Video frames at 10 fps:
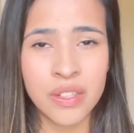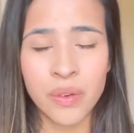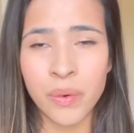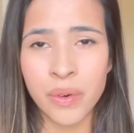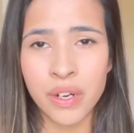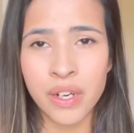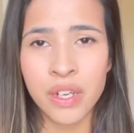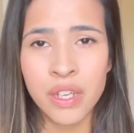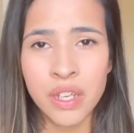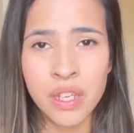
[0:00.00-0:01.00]

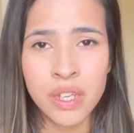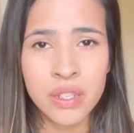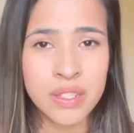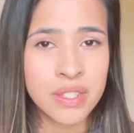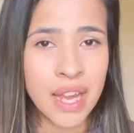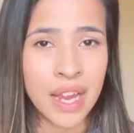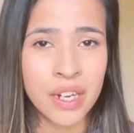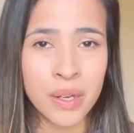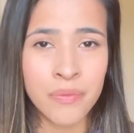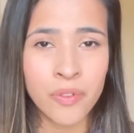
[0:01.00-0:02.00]
or stand
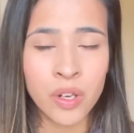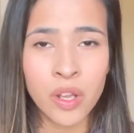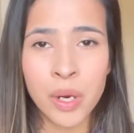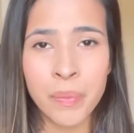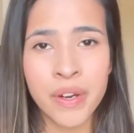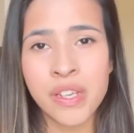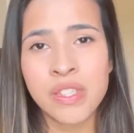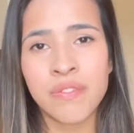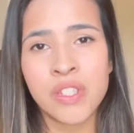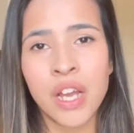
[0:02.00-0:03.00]
up for long
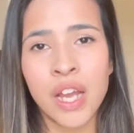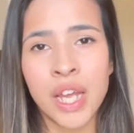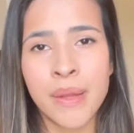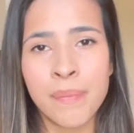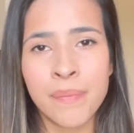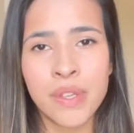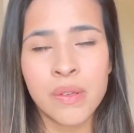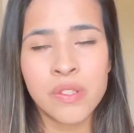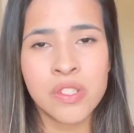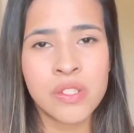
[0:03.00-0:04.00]
periods of time. It
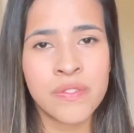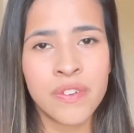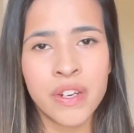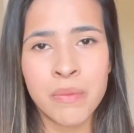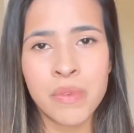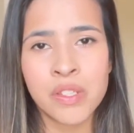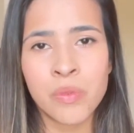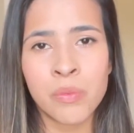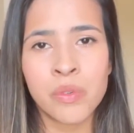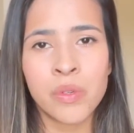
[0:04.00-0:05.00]
was just very
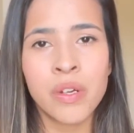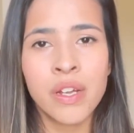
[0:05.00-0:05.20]
miserable.